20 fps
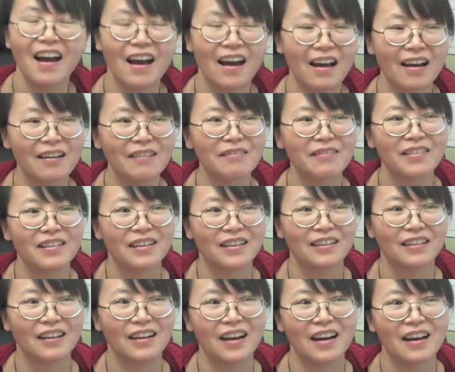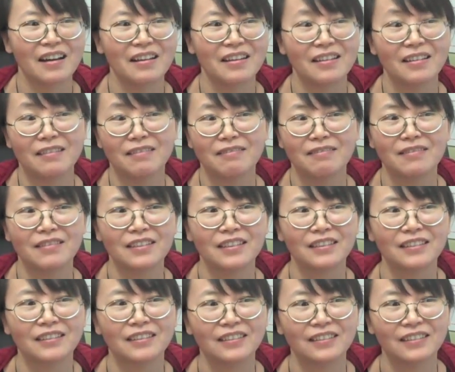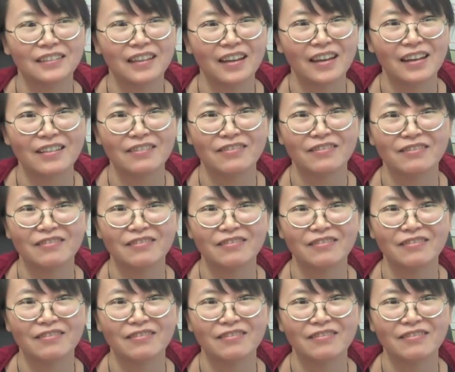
I will I would have